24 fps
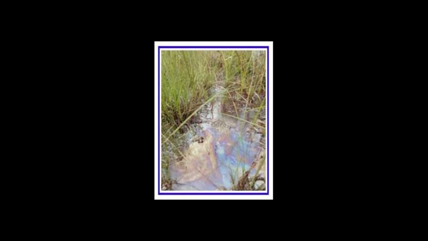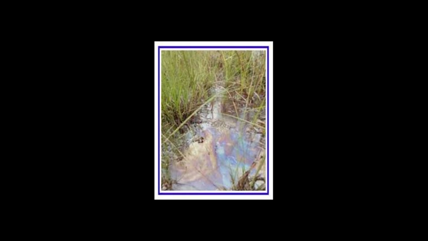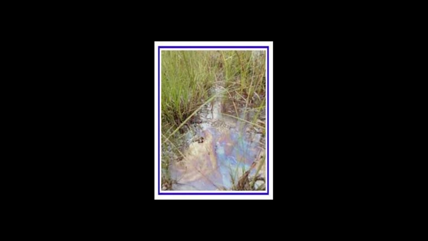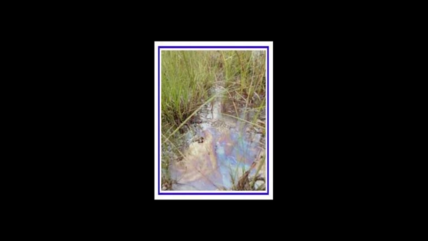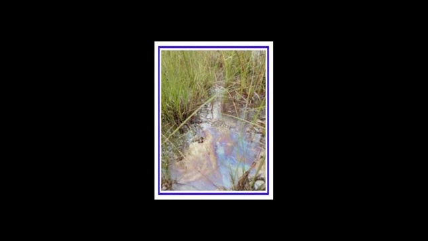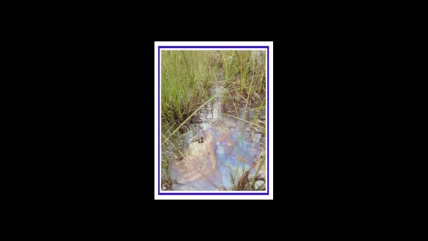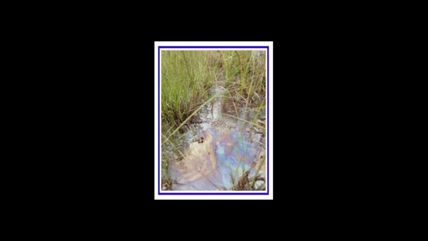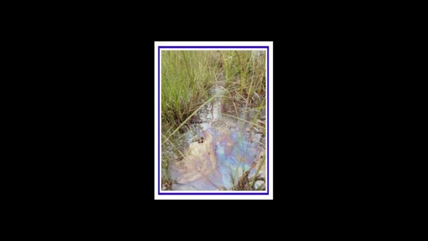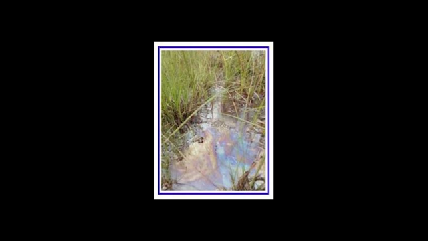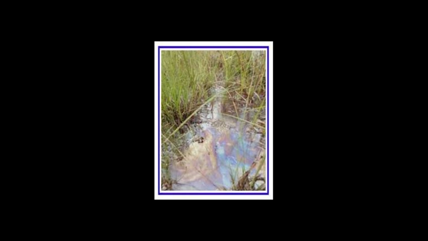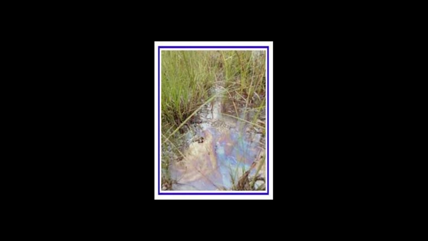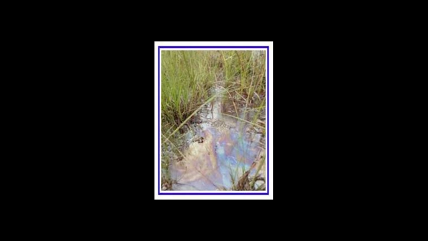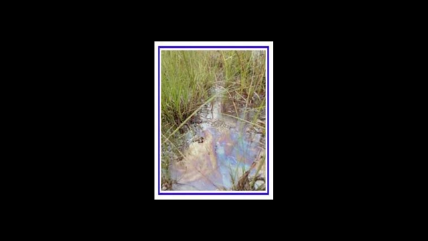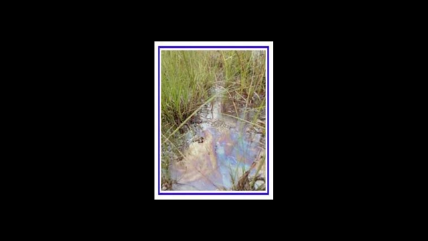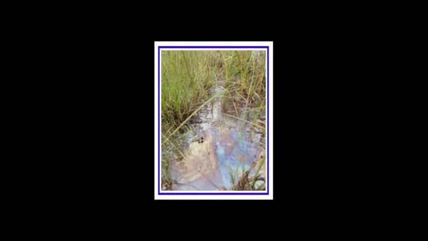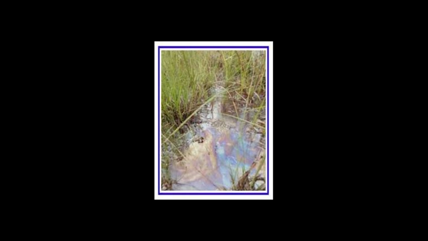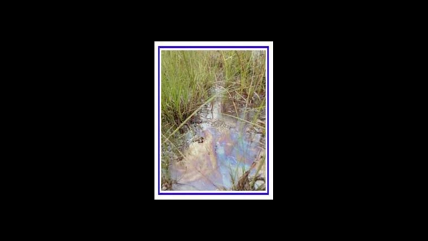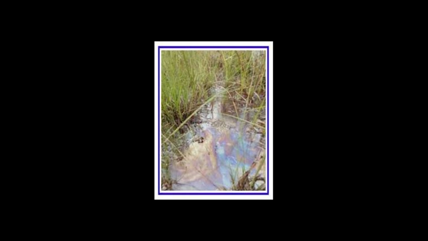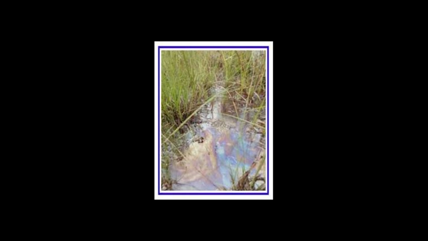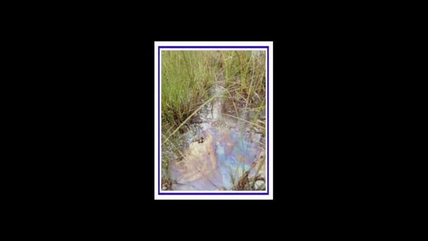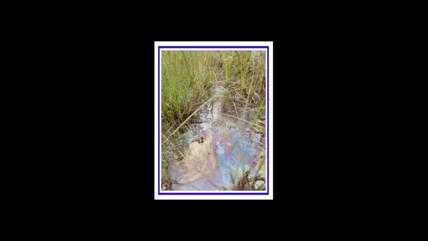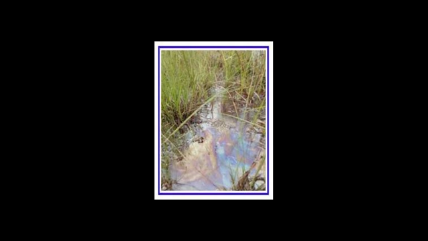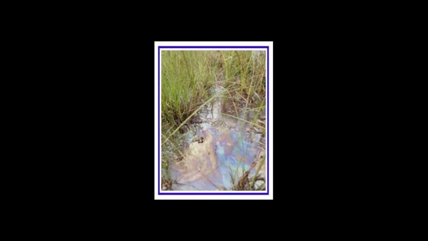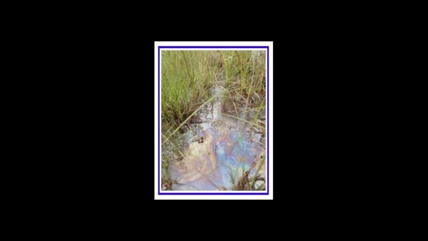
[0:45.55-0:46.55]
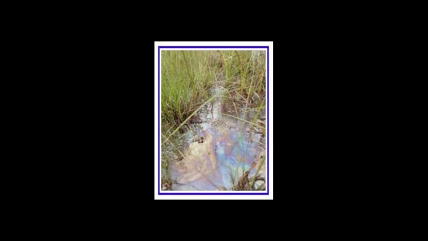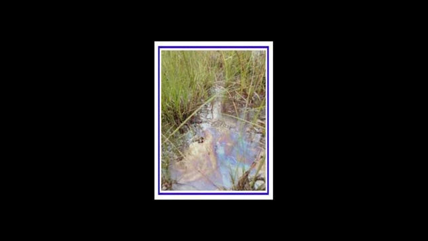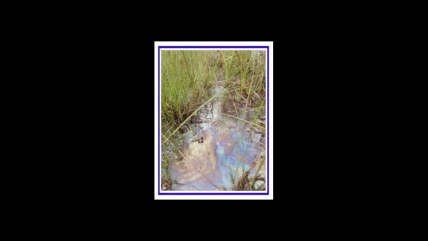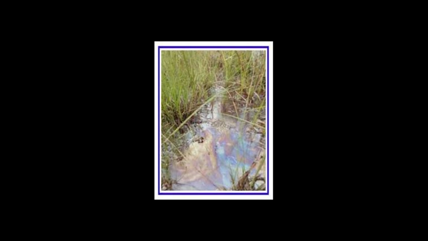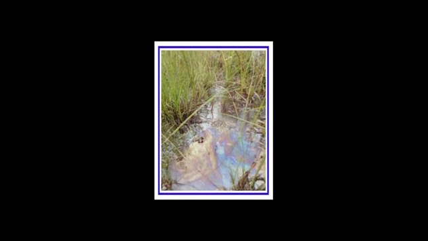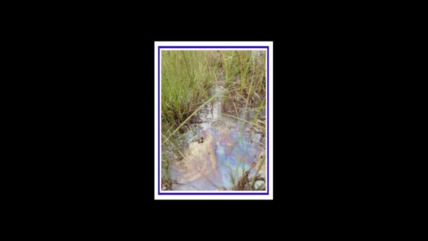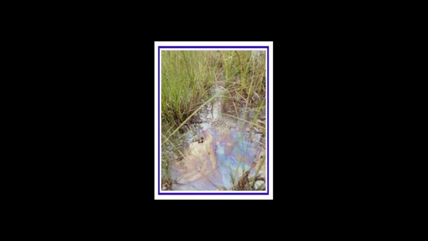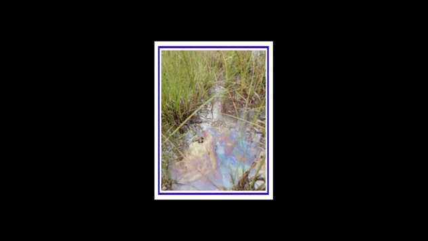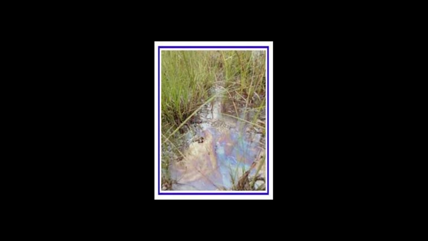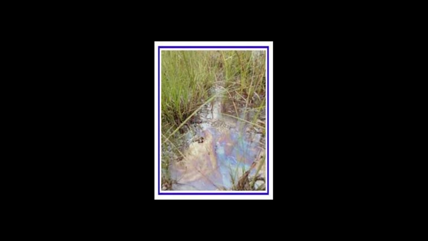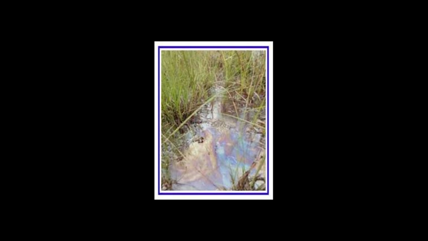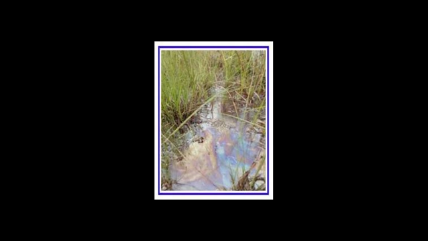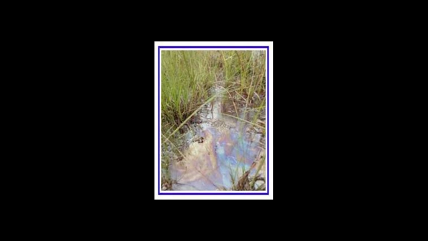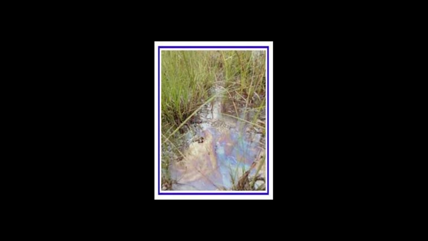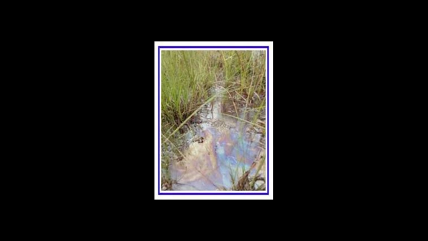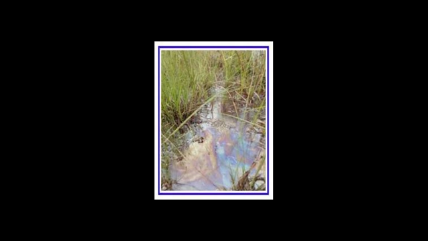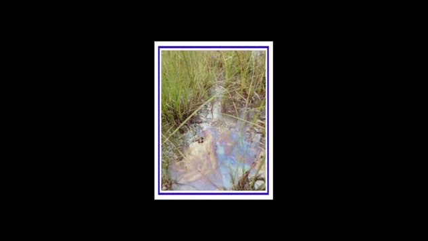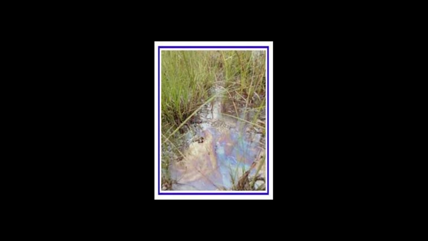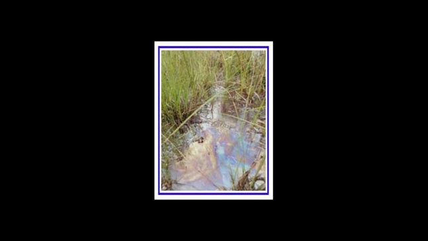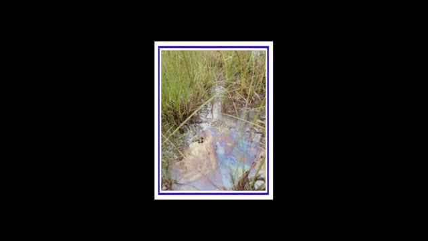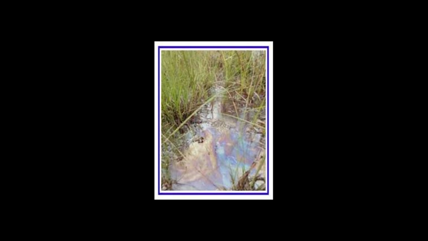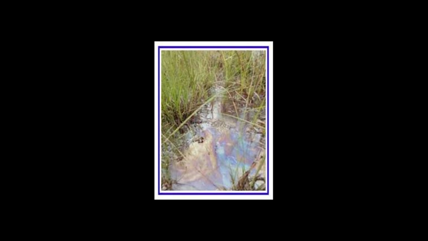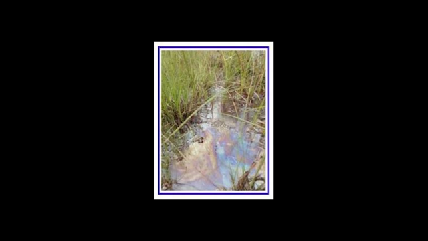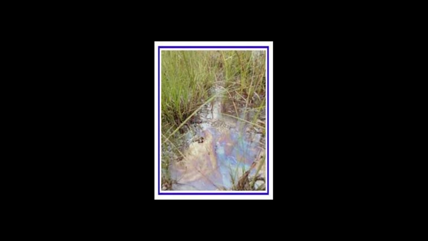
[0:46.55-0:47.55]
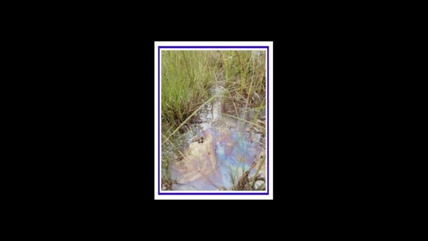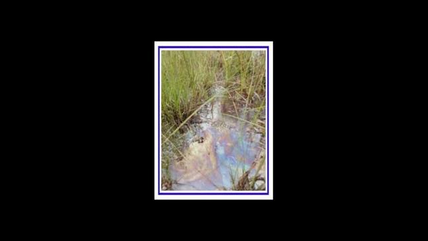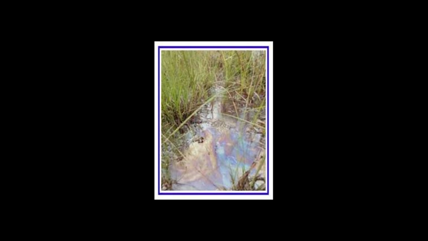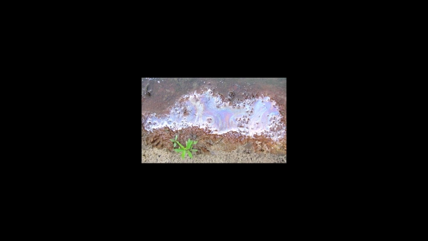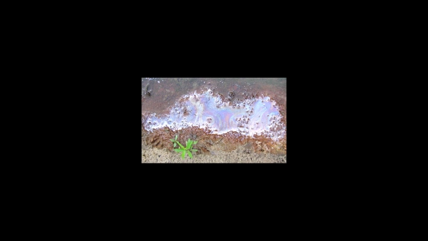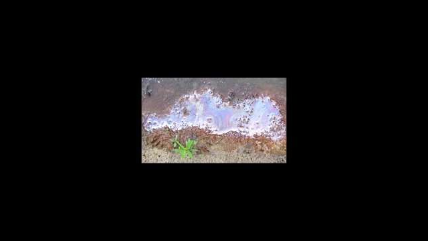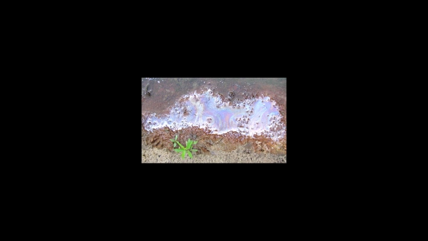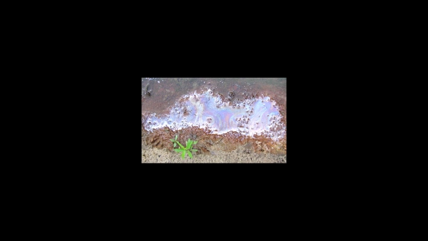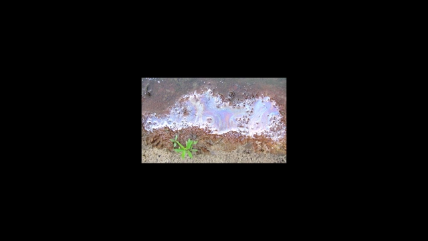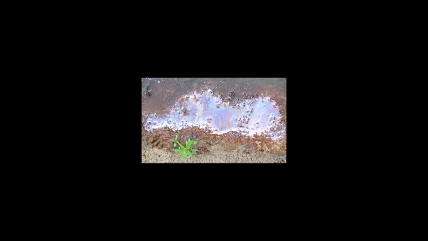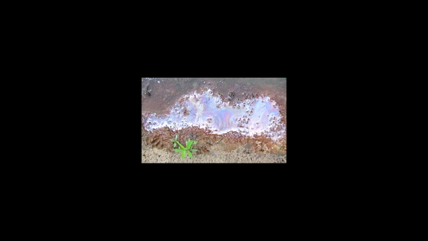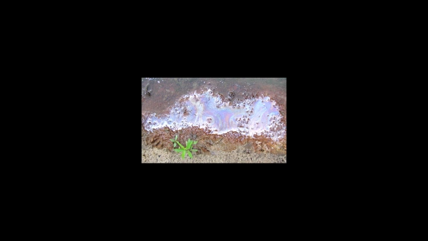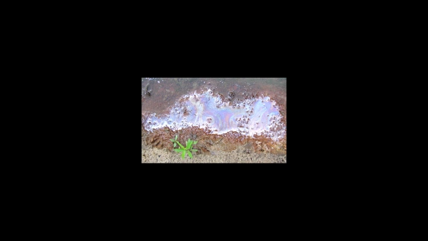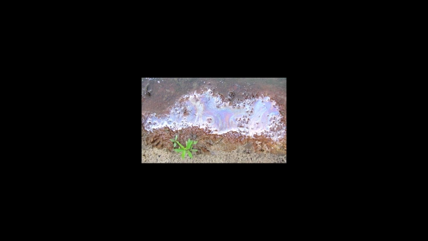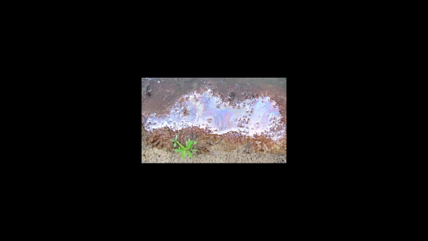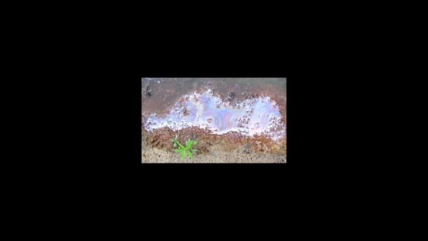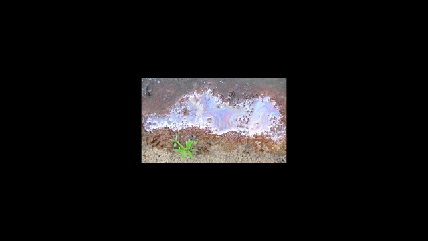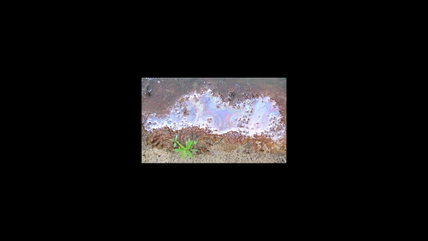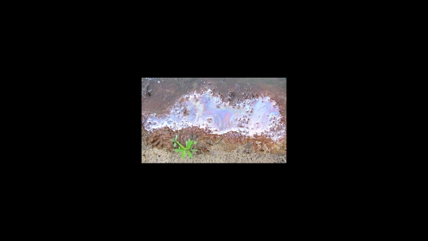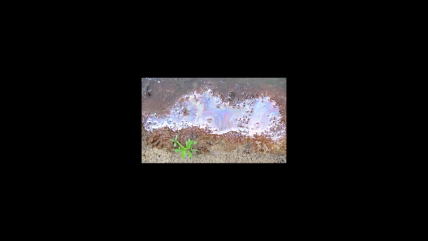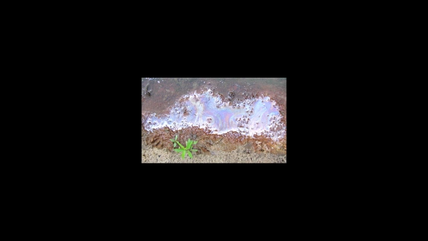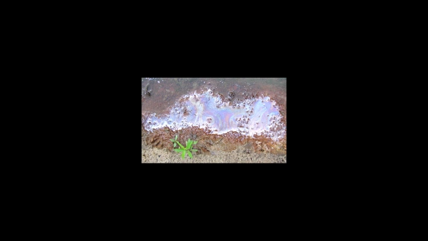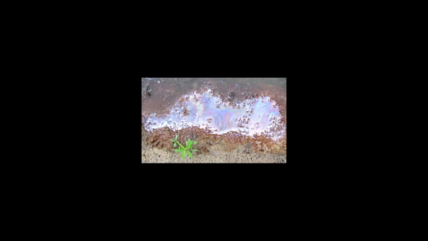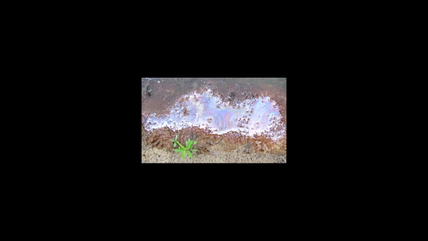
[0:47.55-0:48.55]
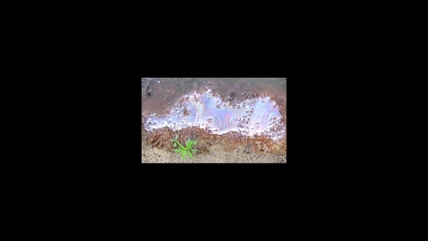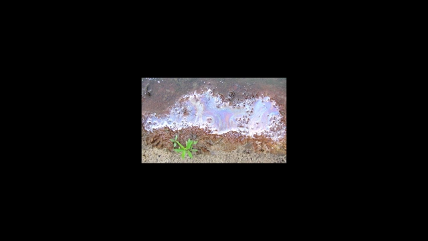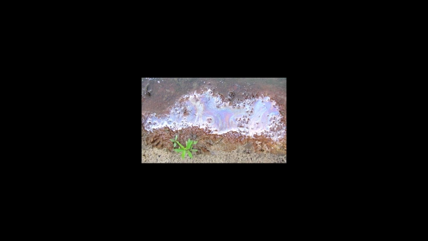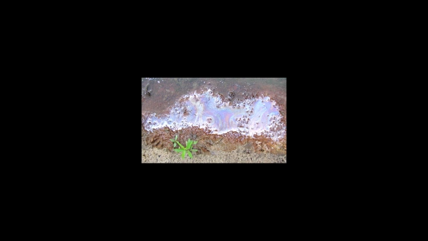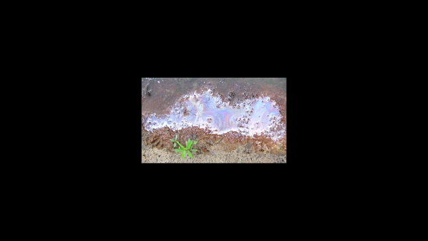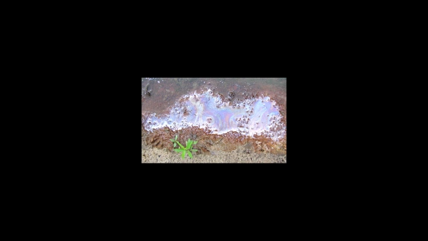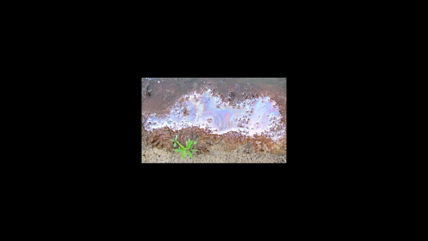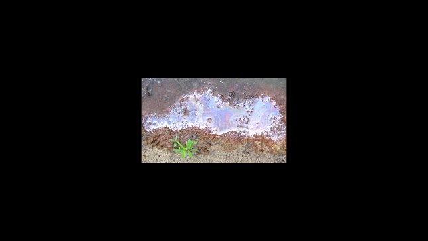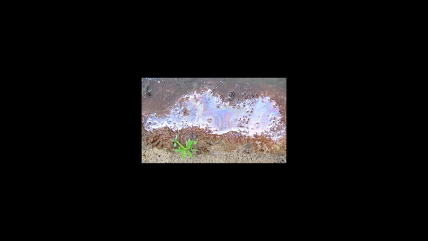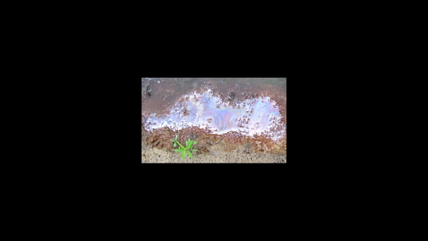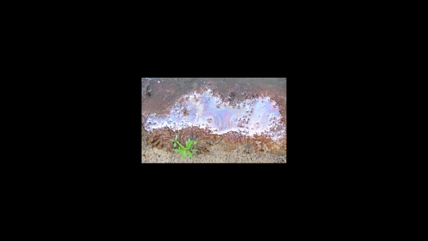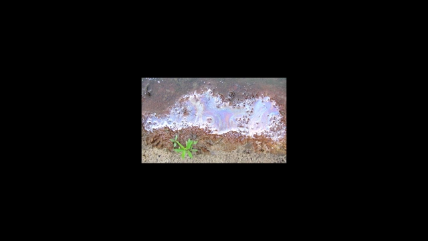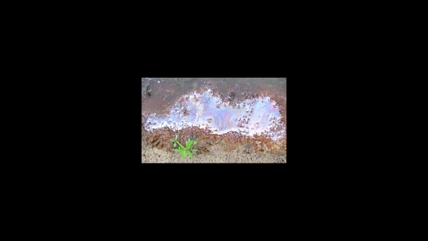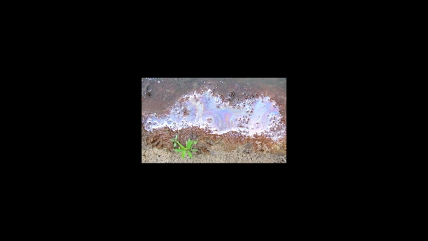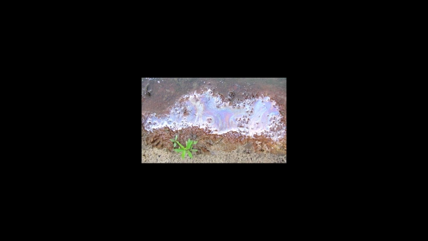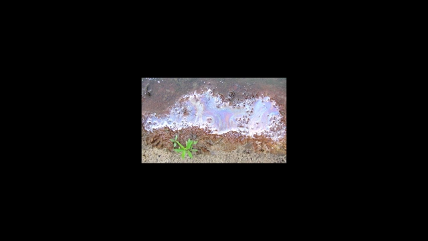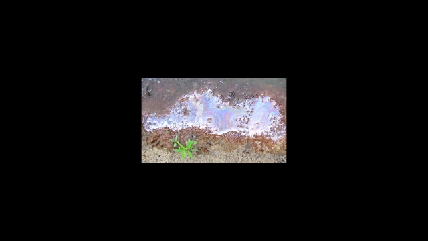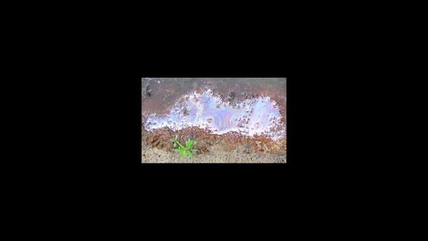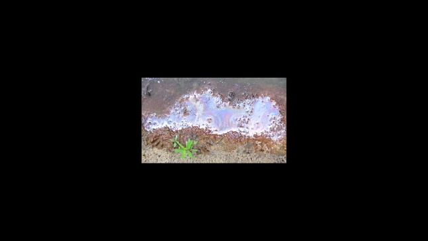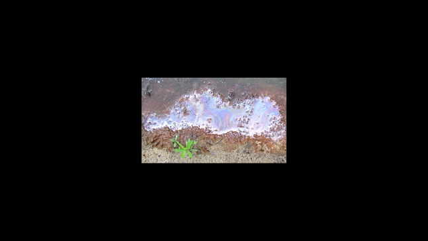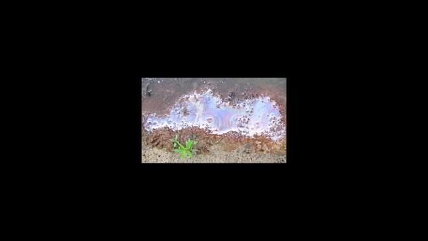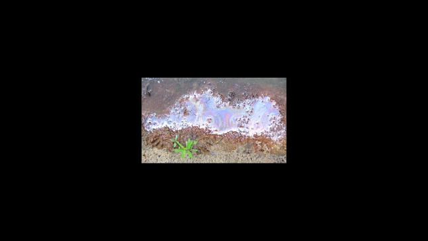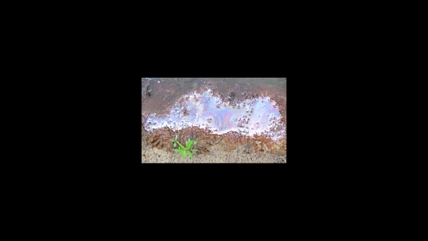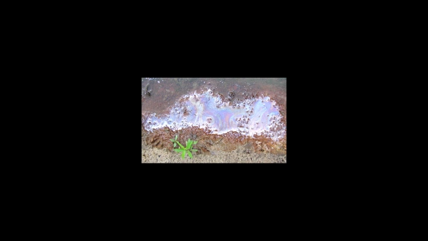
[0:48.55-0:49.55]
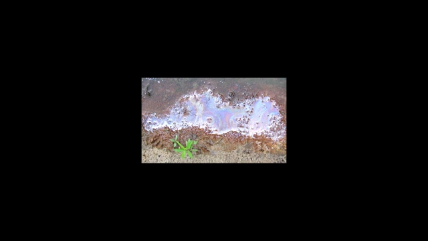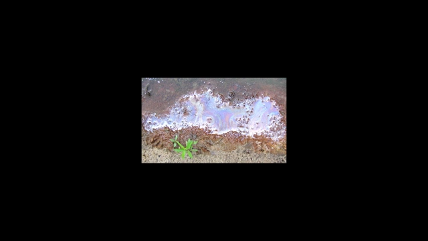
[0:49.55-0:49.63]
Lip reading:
(no speaker visible)